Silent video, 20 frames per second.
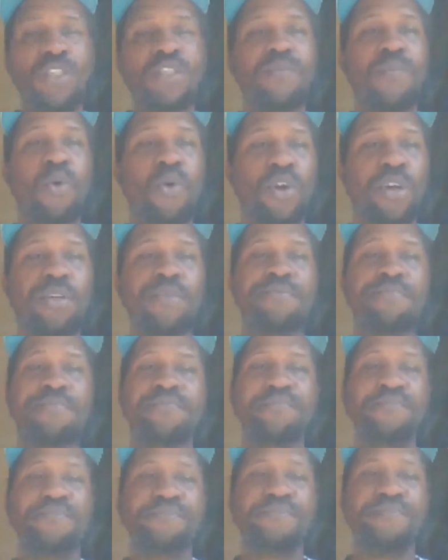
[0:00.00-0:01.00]
once more,
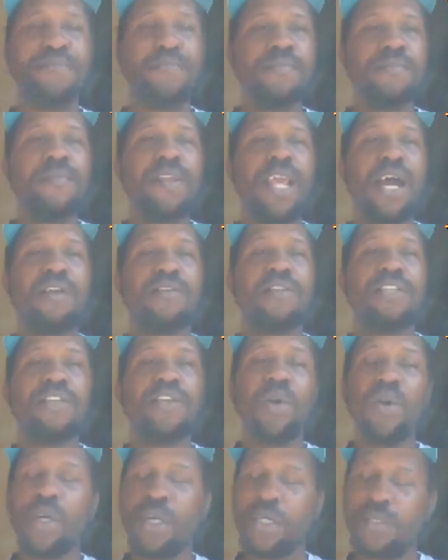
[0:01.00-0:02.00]
out the
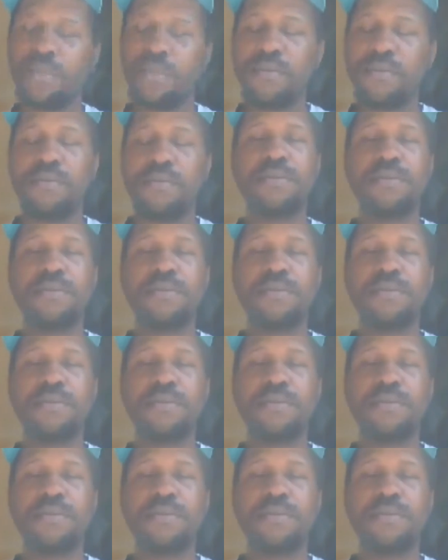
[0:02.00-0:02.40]
door,